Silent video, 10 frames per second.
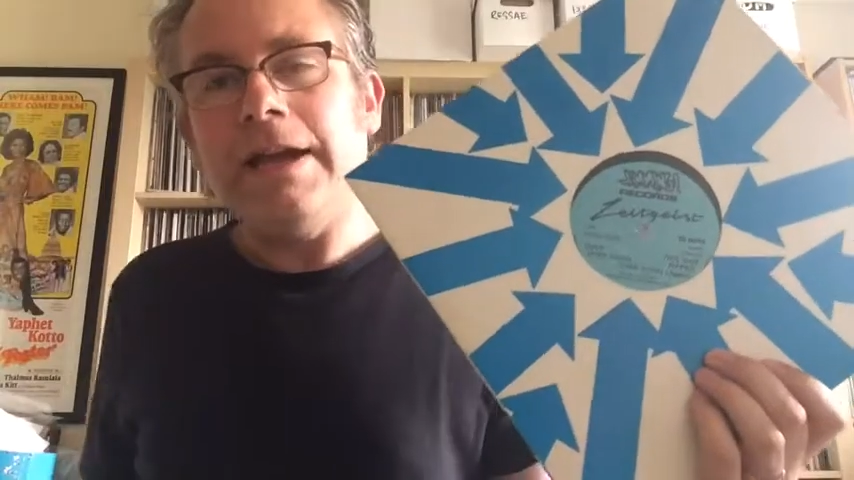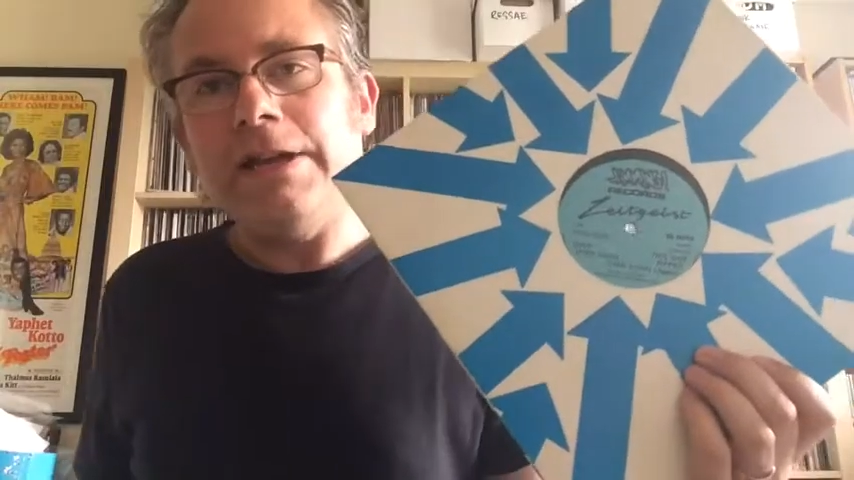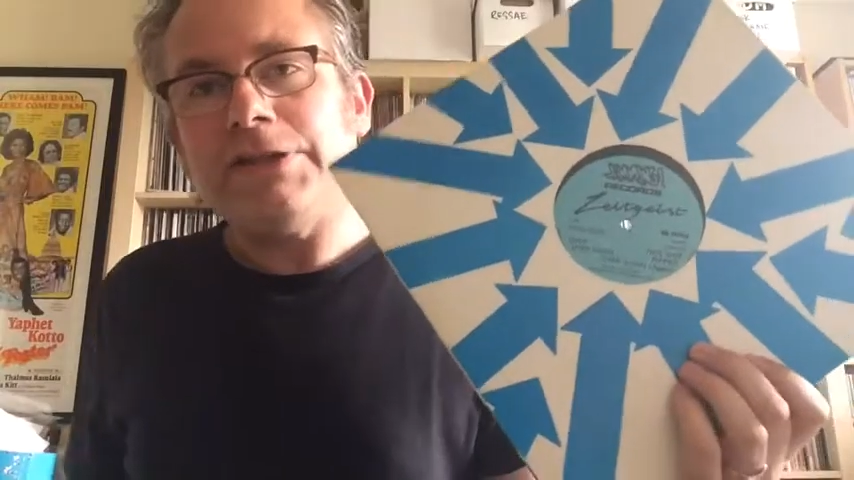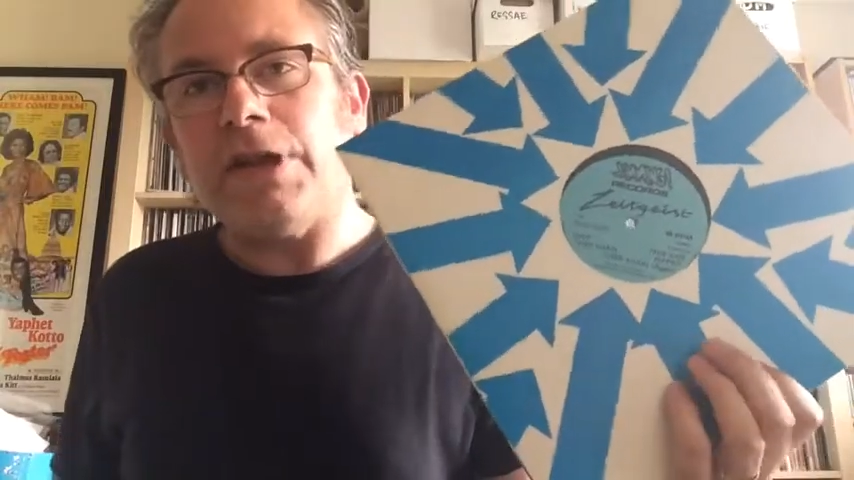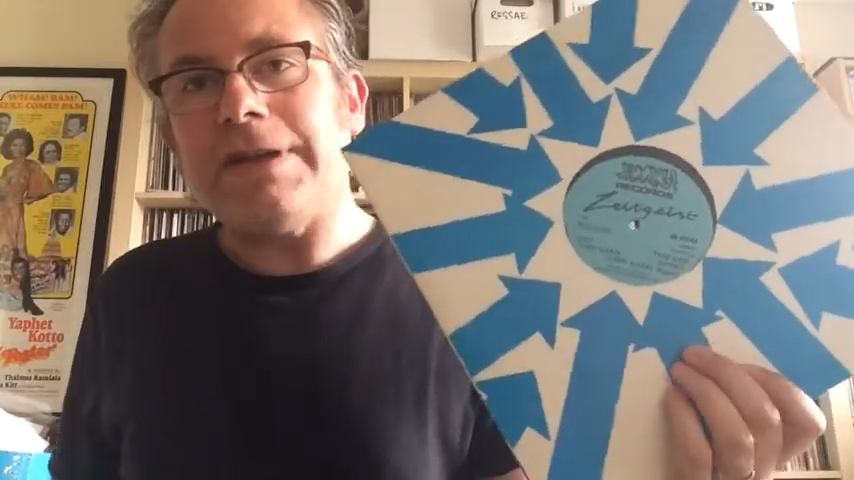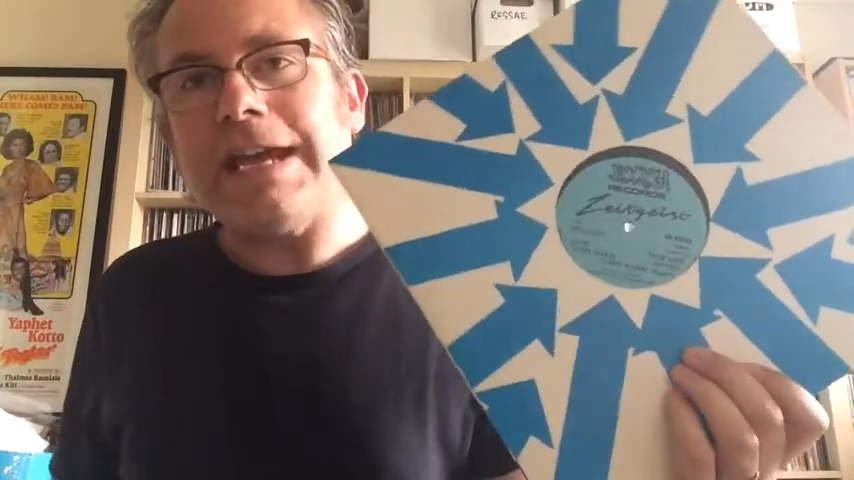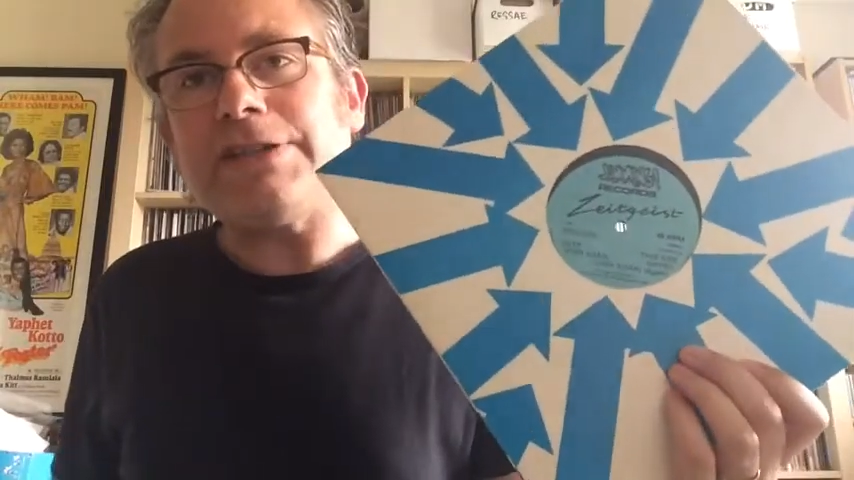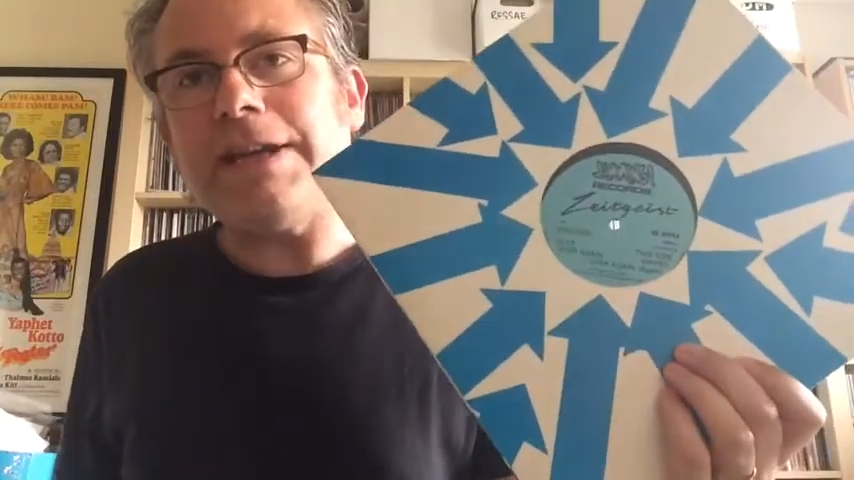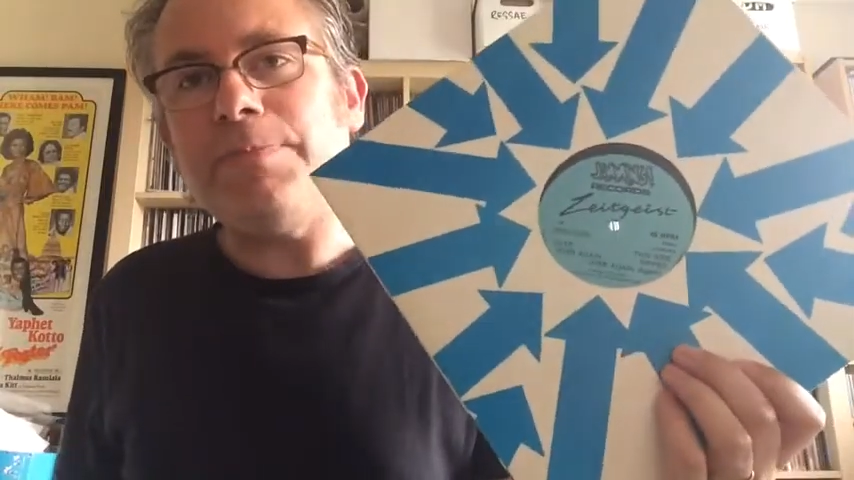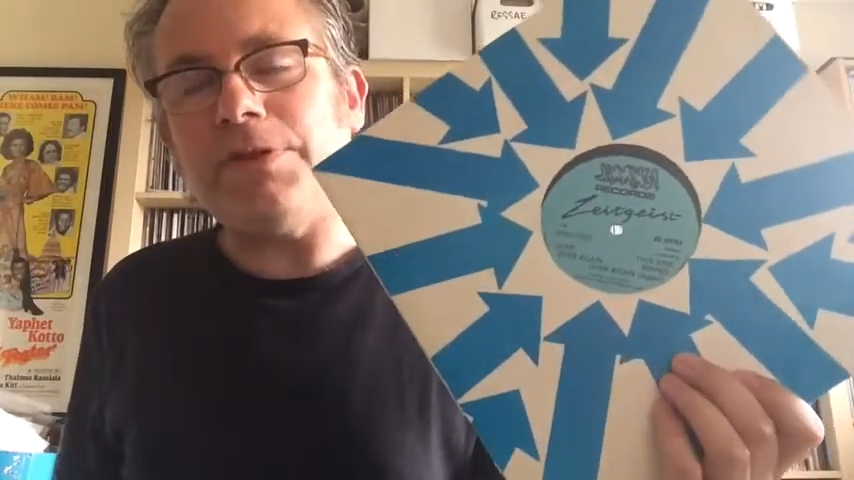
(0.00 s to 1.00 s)
So yes,
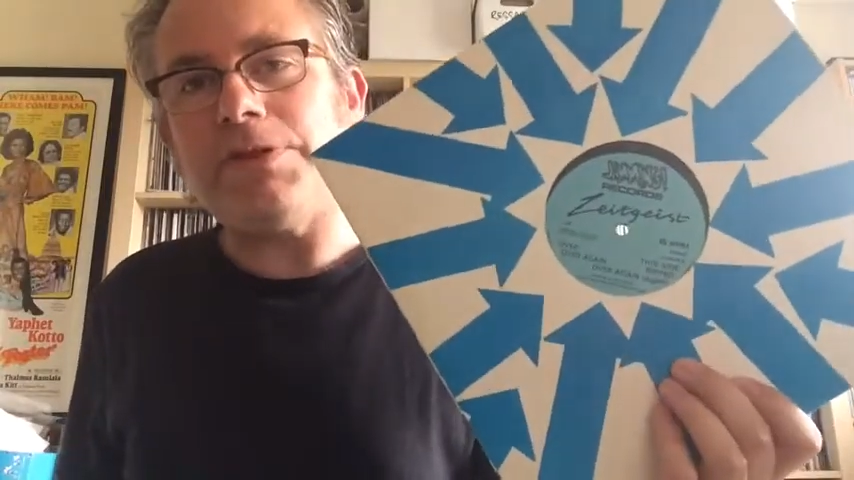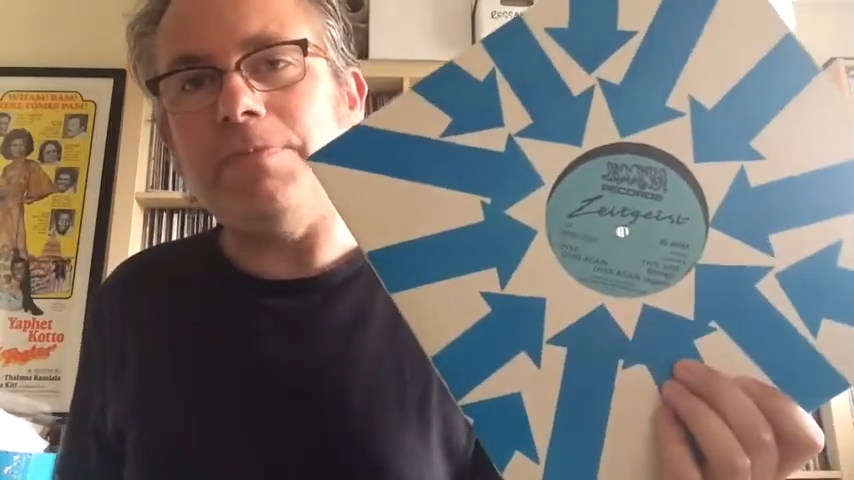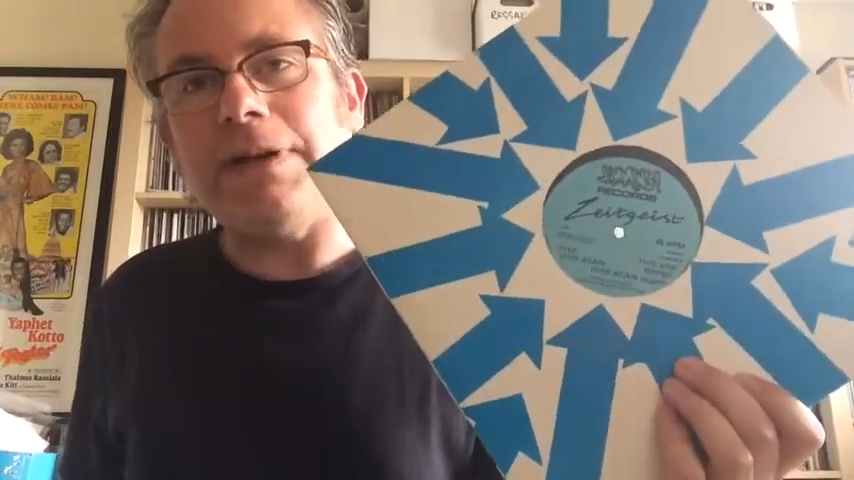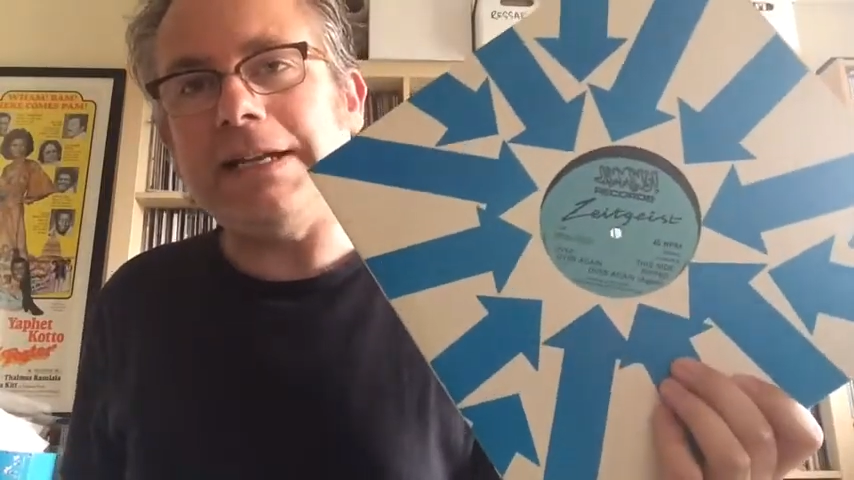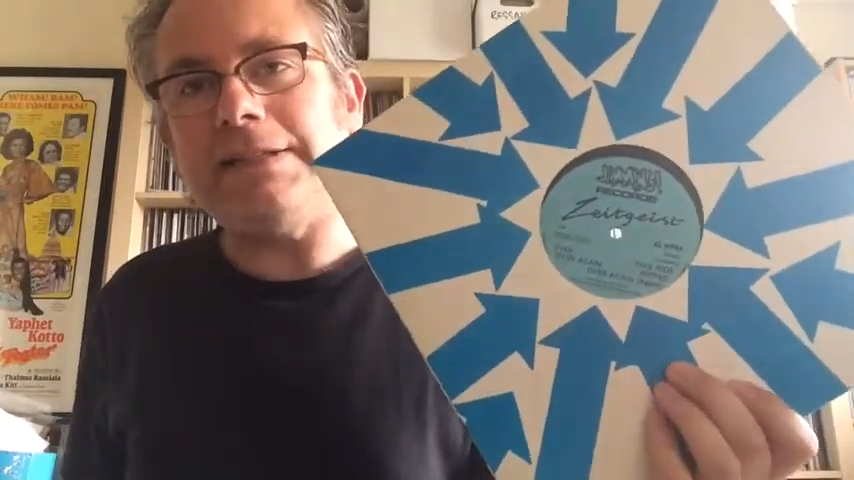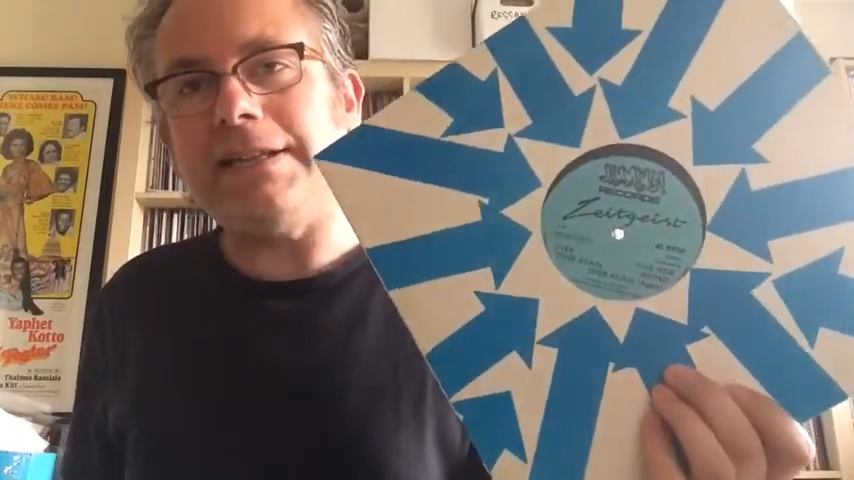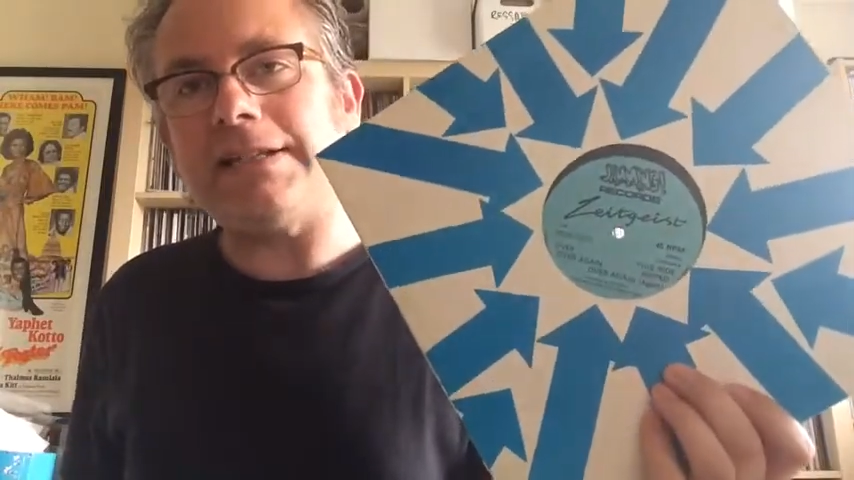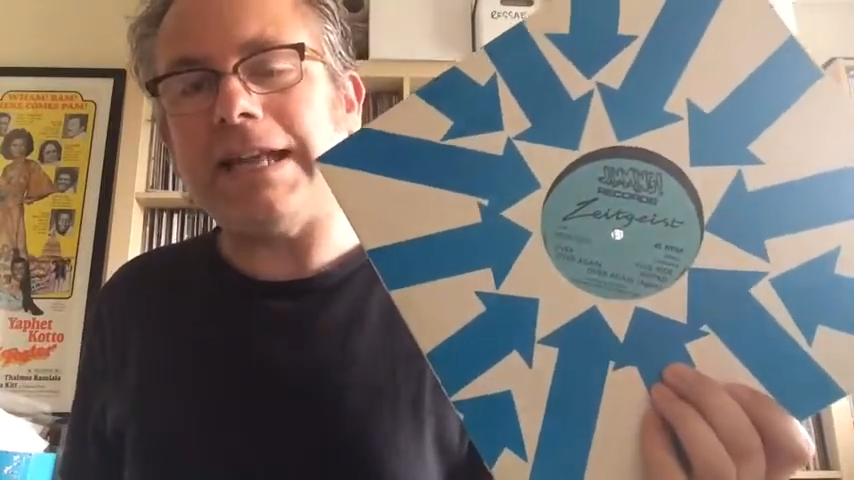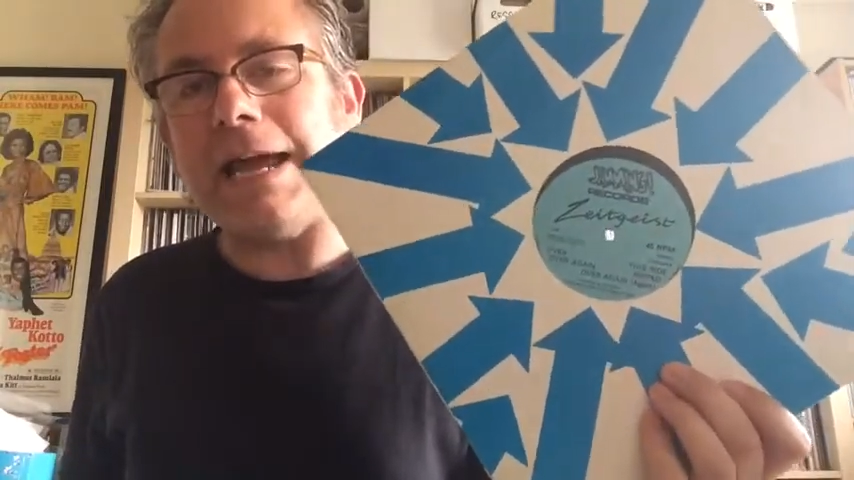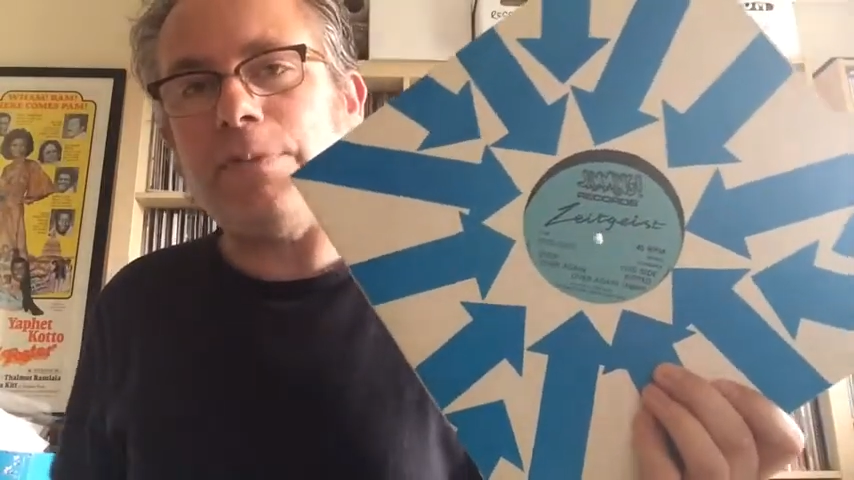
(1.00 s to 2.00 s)
he put some money into
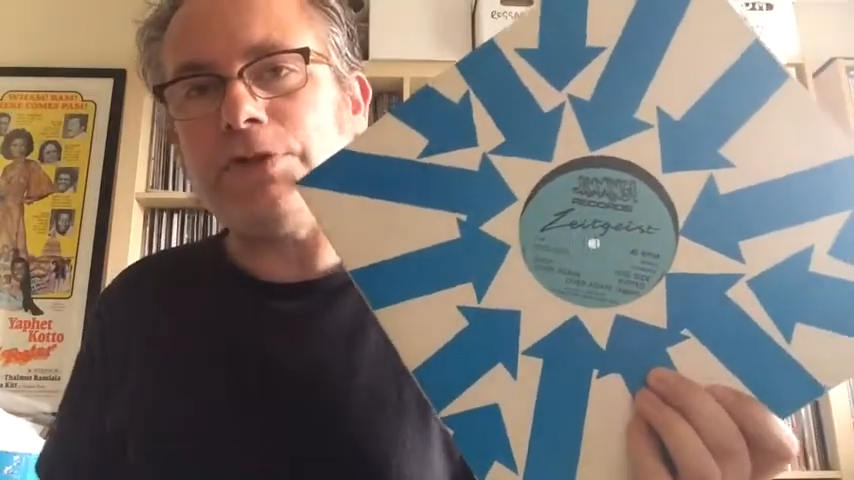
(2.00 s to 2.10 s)
this label.